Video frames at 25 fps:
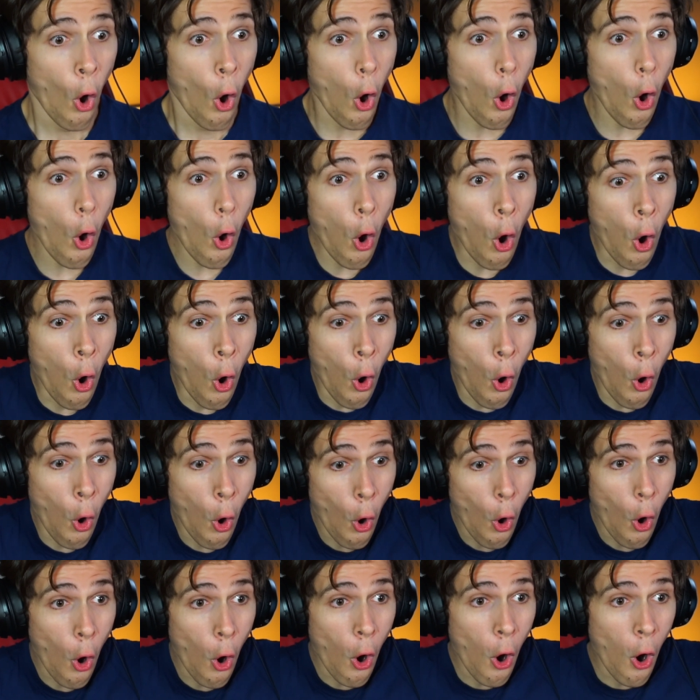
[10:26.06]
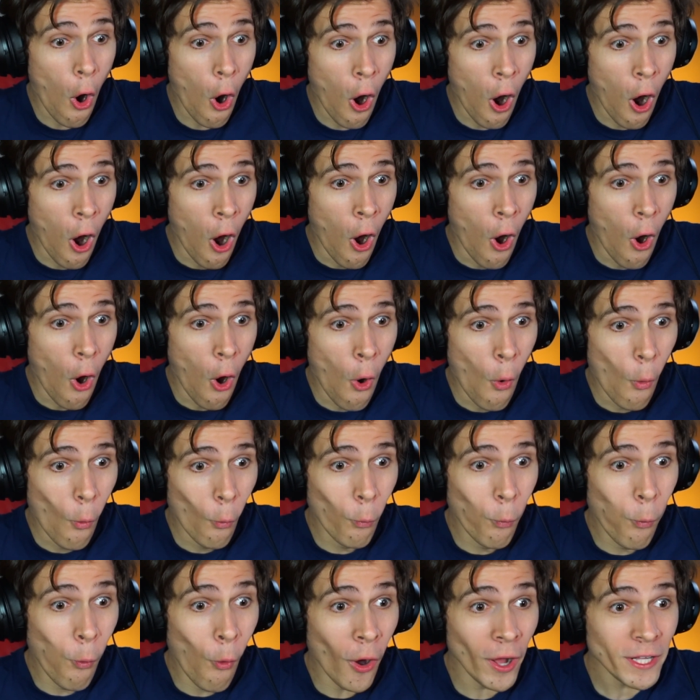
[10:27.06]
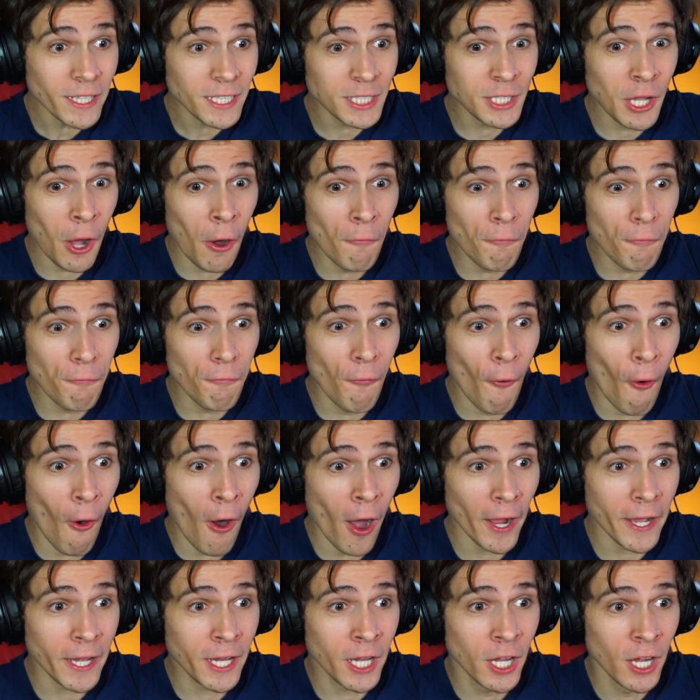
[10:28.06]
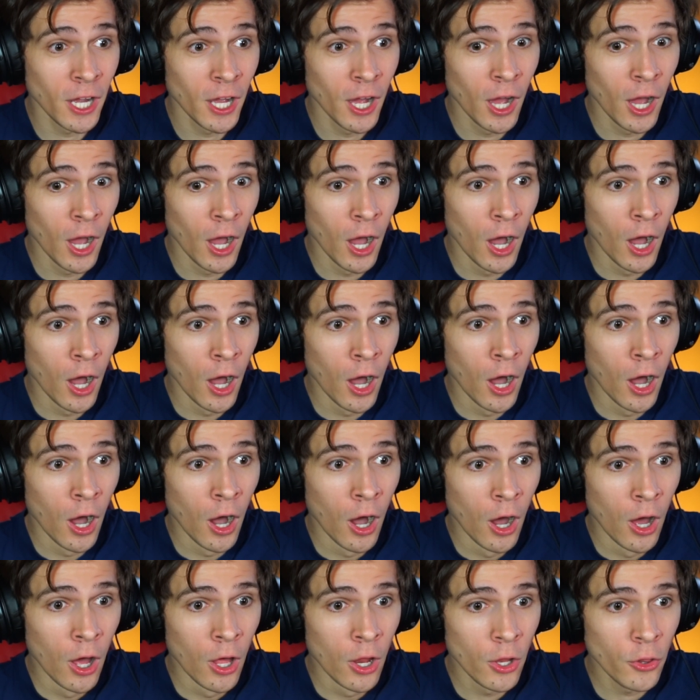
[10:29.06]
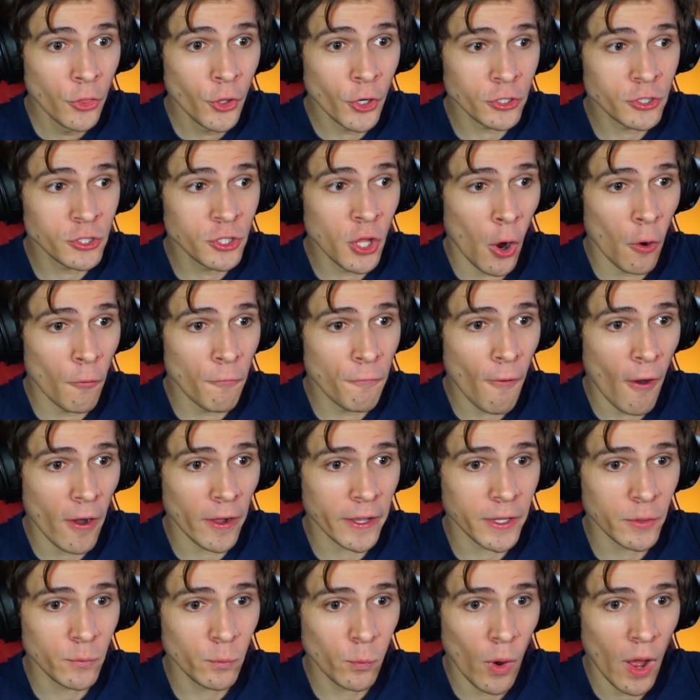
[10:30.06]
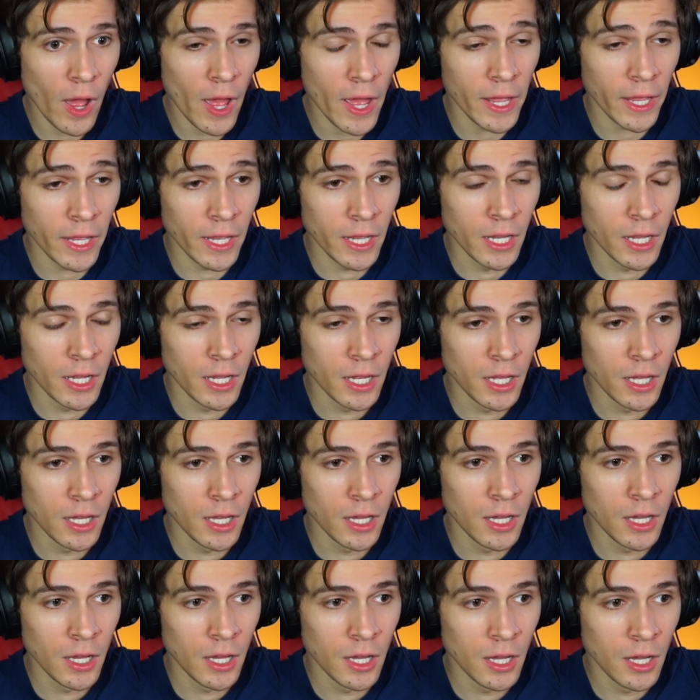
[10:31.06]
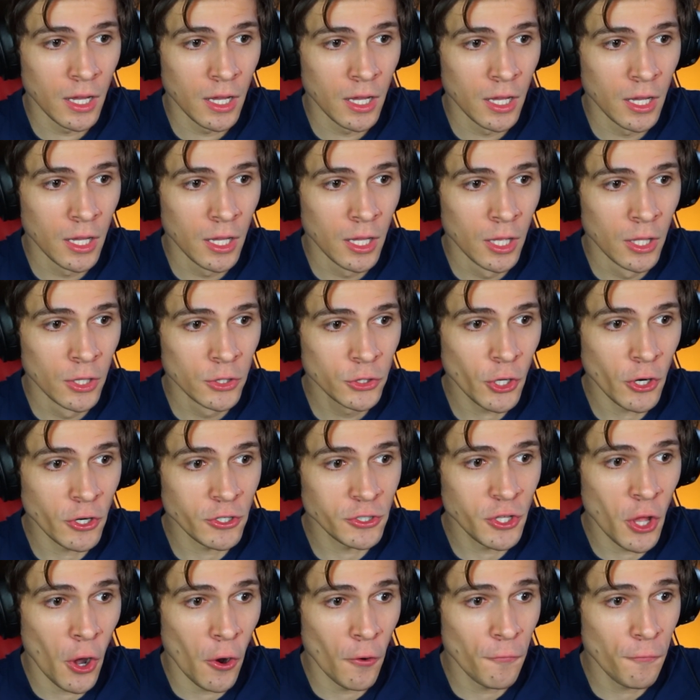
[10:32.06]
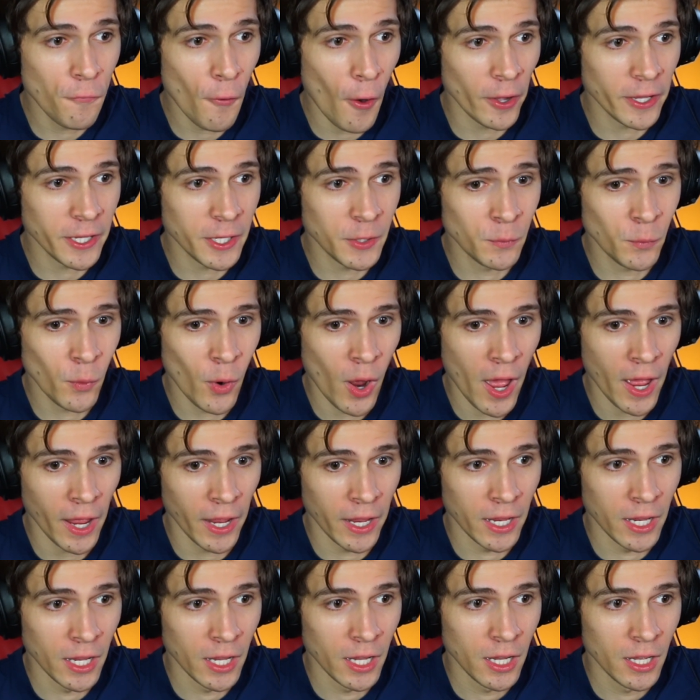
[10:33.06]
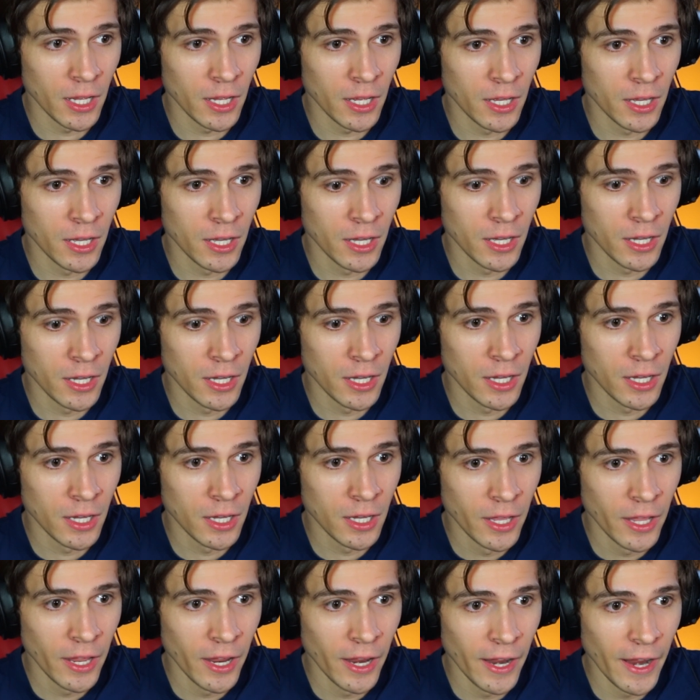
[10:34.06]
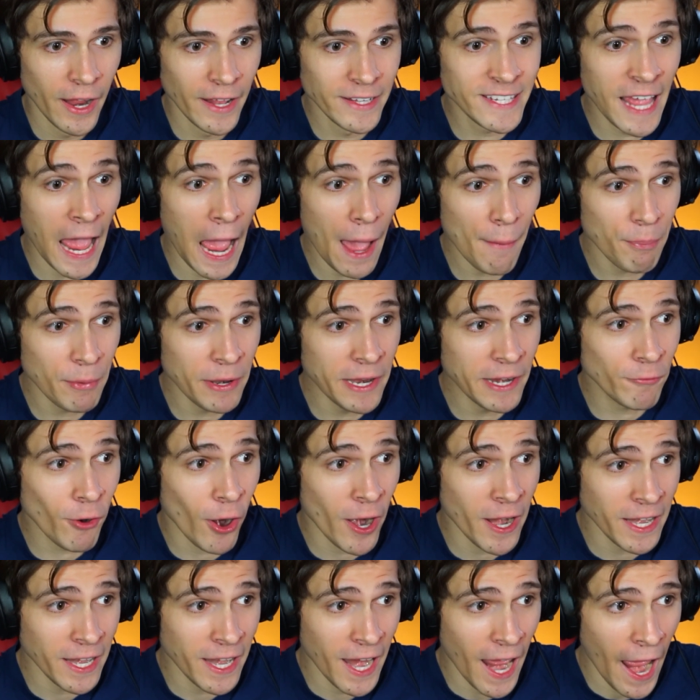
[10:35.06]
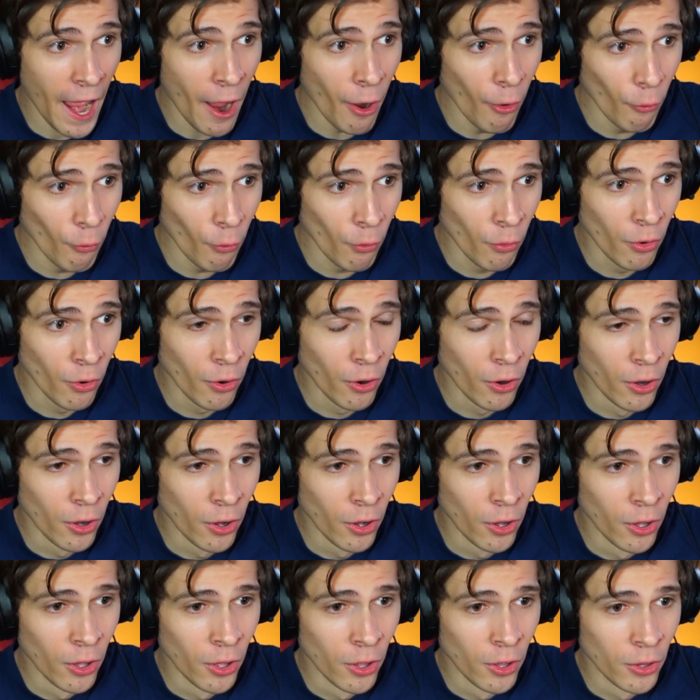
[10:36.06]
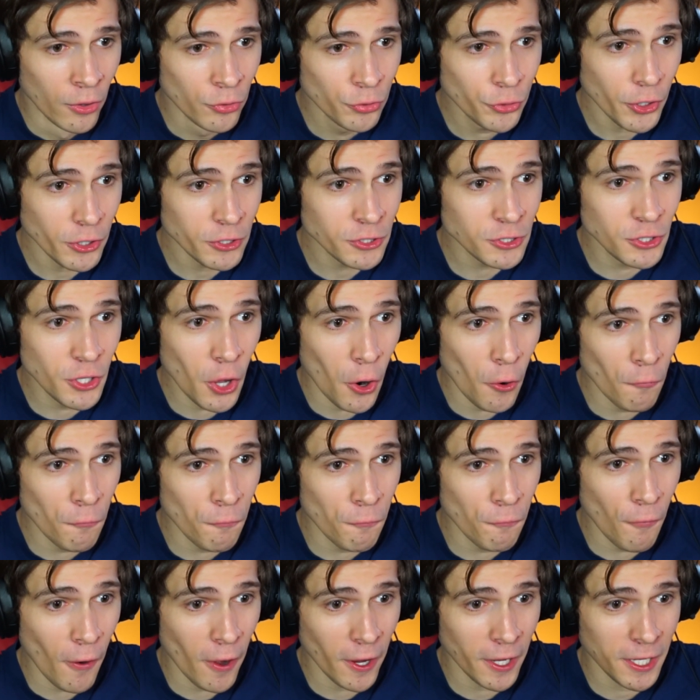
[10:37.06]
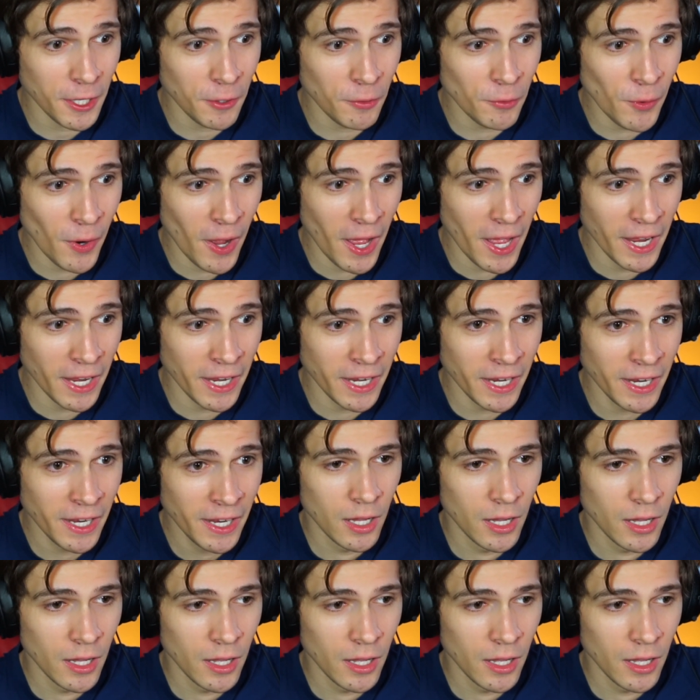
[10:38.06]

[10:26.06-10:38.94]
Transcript: Oh! What the fuck? There's no fucking way. There's no fucking way. It's happening right now? There's no fucking way.